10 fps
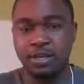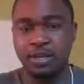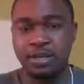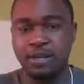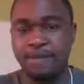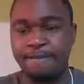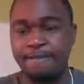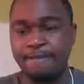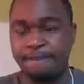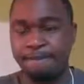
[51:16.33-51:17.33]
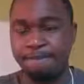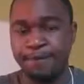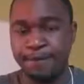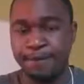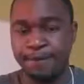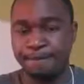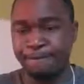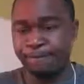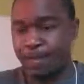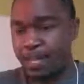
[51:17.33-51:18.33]

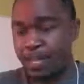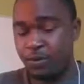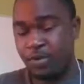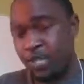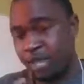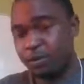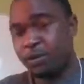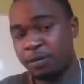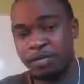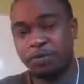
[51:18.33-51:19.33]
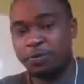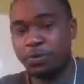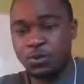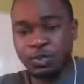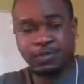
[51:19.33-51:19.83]
the link which I promised to post